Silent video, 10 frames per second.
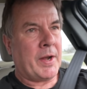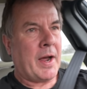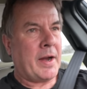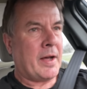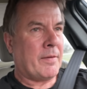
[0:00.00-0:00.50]
the
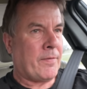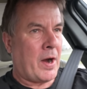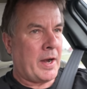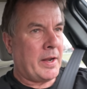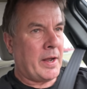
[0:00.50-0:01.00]
night on
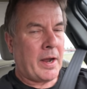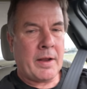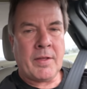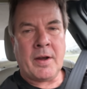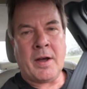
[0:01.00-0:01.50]
Friday night,
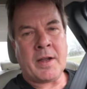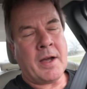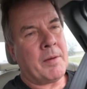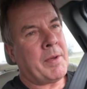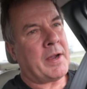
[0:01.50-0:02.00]
and then hike
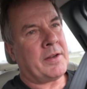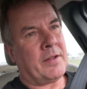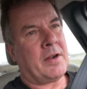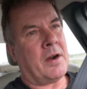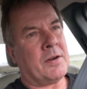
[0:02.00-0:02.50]
on back to
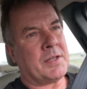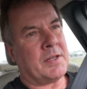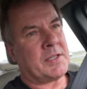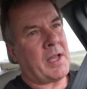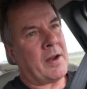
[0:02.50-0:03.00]
the cars
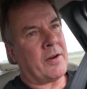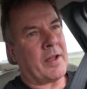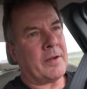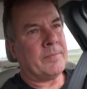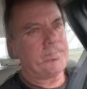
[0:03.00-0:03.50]
on Saturday.